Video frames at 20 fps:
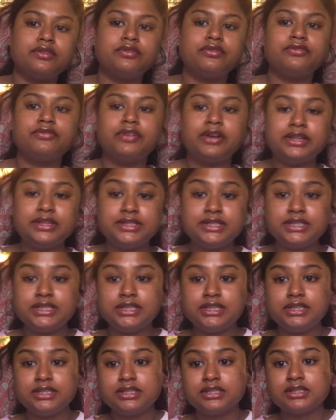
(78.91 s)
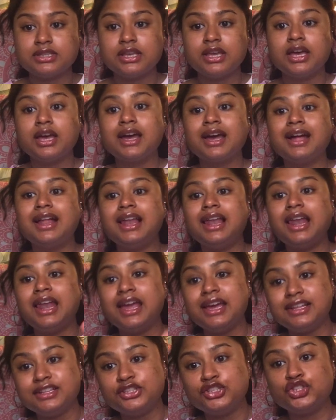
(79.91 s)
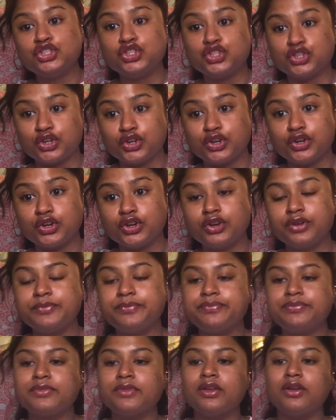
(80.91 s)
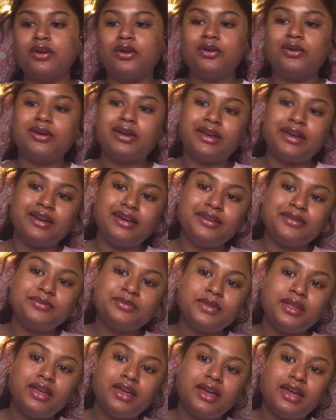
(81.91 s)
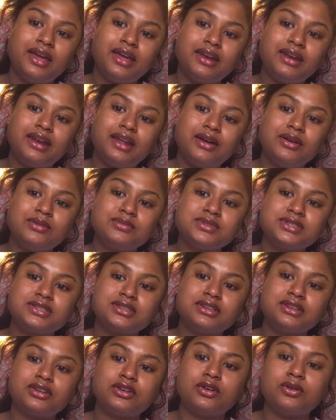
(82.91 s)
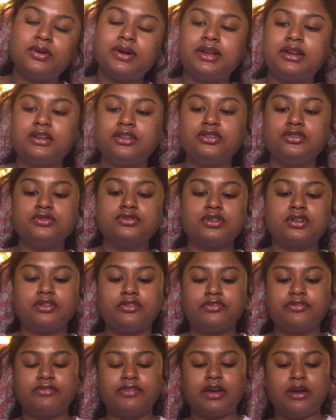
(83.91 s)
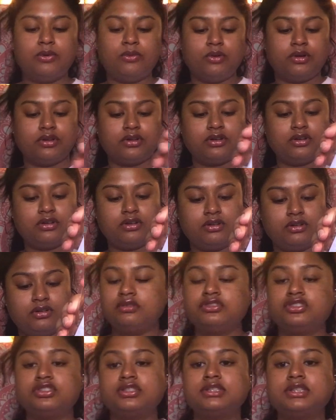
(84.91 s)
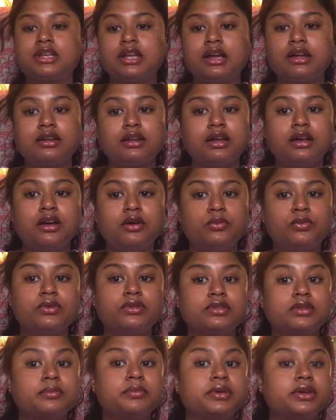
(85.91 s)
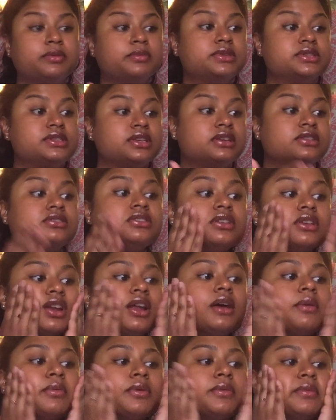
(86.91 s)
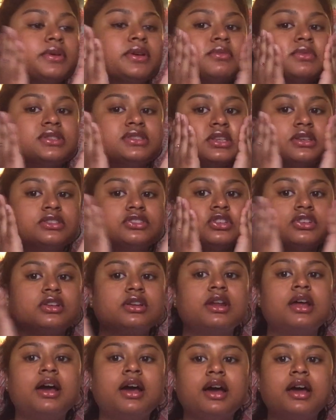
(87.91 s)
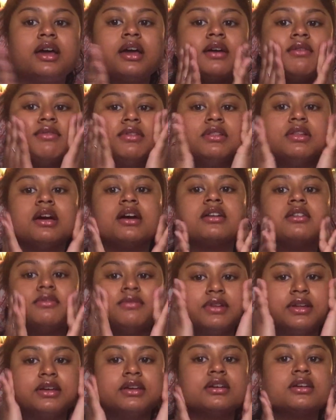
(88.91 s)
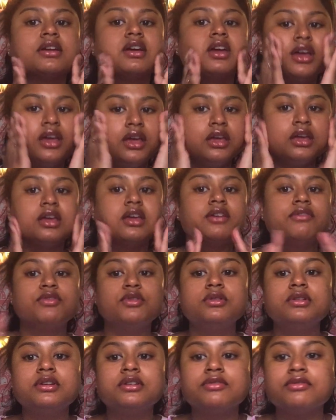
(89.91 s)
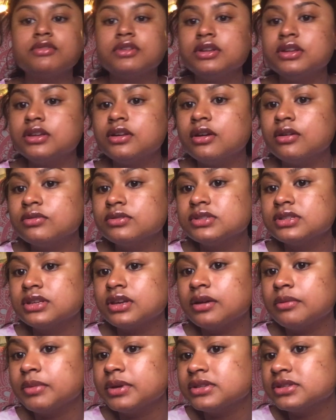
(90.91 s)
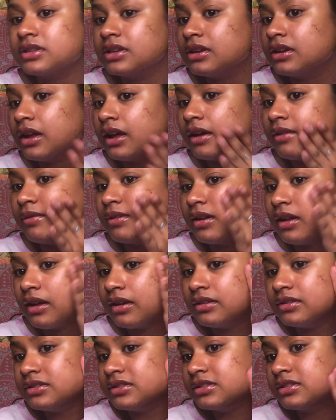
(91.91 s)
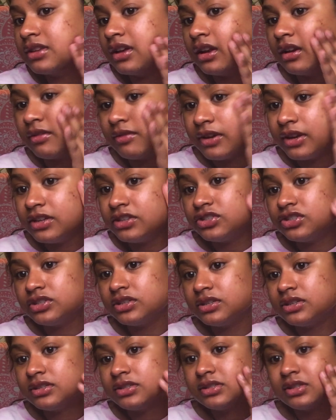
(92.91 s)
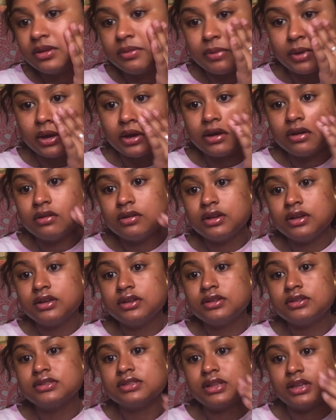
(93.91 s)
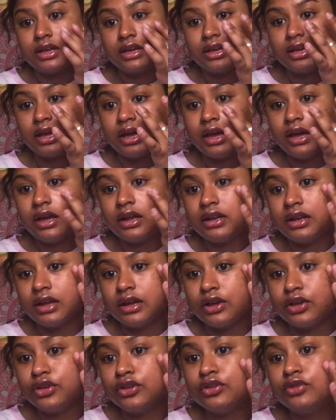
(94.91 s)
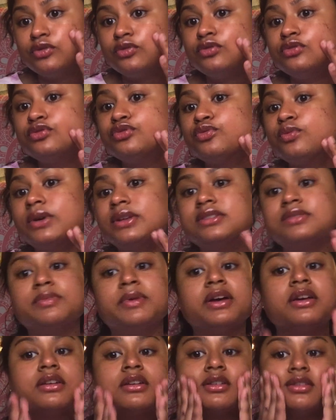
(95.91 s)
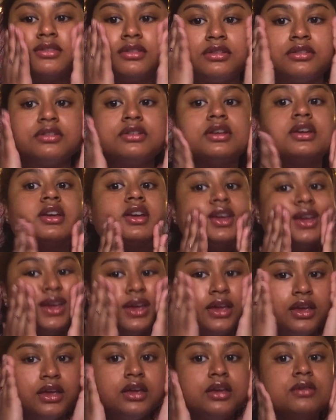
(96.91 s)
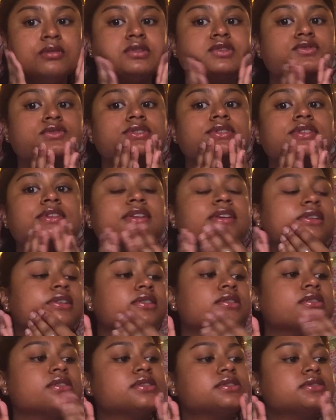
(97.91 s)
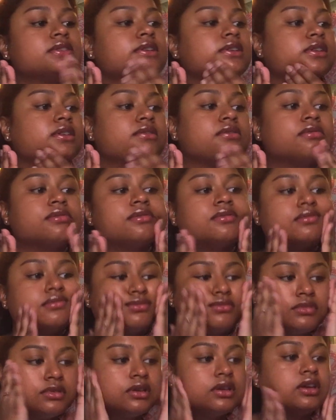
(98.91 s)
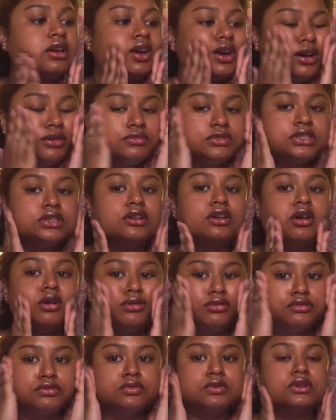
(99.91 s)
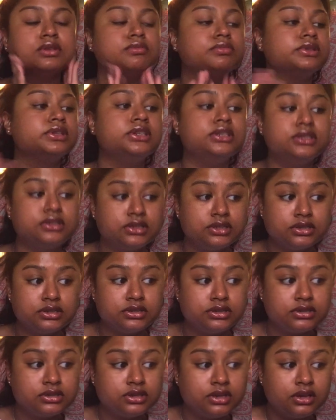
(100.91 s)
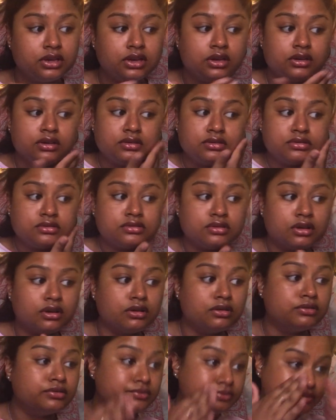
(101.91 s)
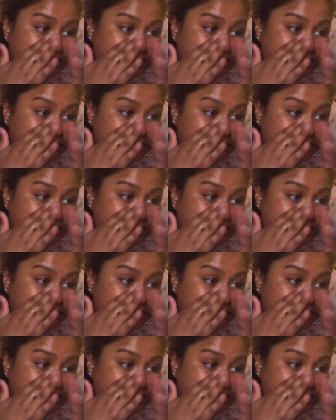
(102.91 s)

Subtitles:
Fenty's cleanser. Okay? And now I'm just going to go ahead and use her fat water just to kind of help with the pigmentation, hyperpigmentation. I have a lot of, like, if you look really closely at my skin, I have a lot of discoloration in some areas. Like, I had, like, a huge white spot here the other day. It was ridiculous. Like, it comes and goes when it pleases. So,